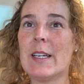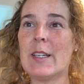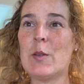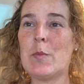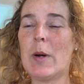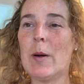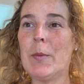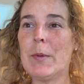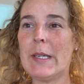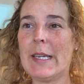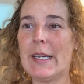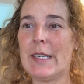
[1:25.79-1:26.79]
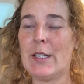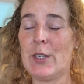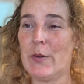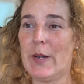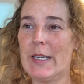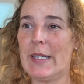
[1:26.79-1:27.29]
you probably can't hear
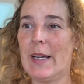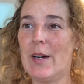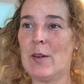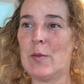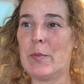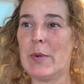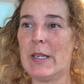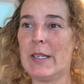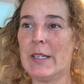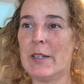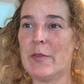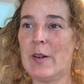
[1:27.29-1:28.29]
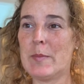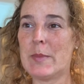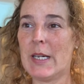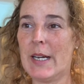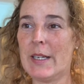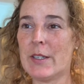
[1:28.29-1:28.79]
it right now, but if I'm
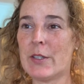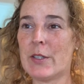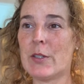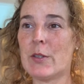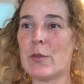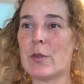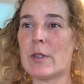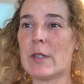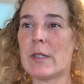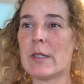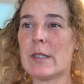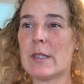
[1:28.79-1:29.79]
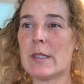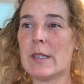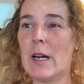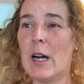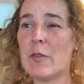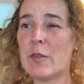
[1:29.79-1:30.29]
tired, or
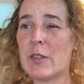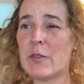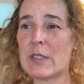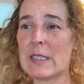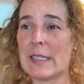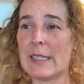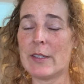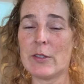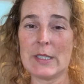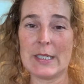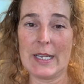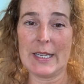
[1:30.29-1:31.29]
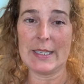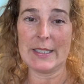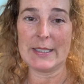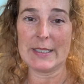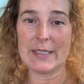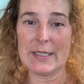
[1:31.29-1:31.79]
often if it's later at
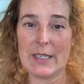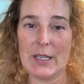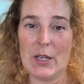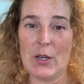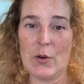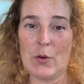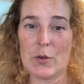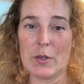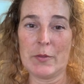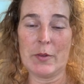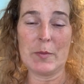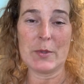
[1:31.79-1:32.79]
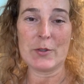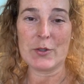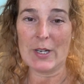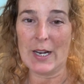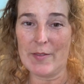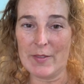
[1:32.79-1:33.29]
night, or if we've been
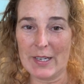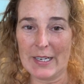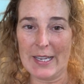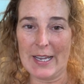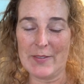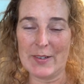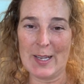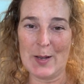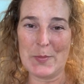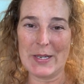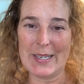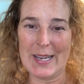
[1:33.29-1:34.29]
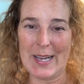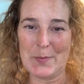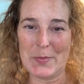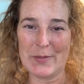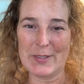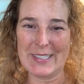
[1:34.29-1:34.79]
traveling and I haven't had my nap
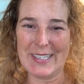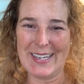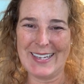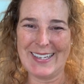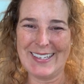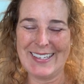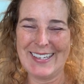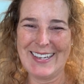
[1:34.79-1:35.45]
every day,